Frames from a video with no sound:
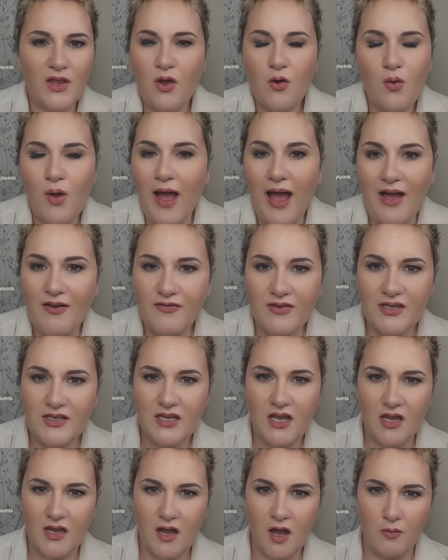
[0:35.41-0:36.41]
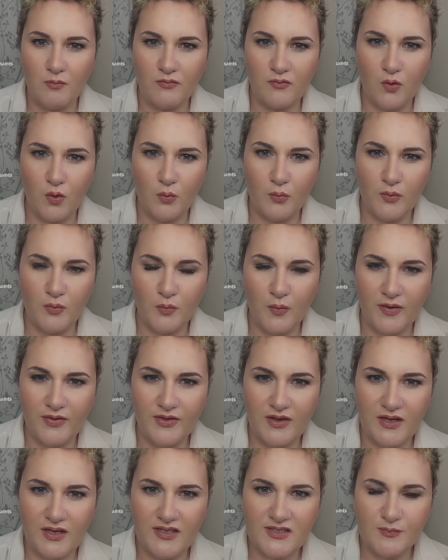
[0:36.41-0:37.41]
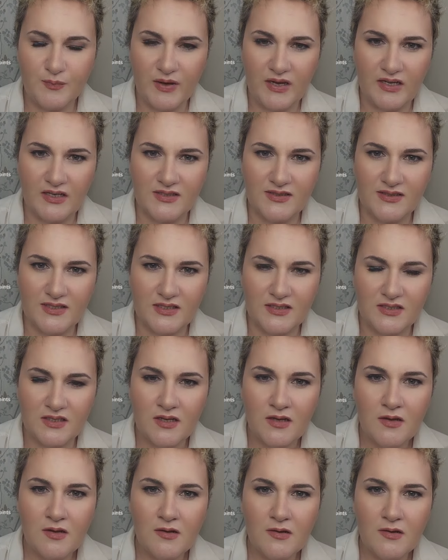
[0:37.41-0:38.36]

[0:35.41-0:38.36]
who haven't yet come forward with their experiences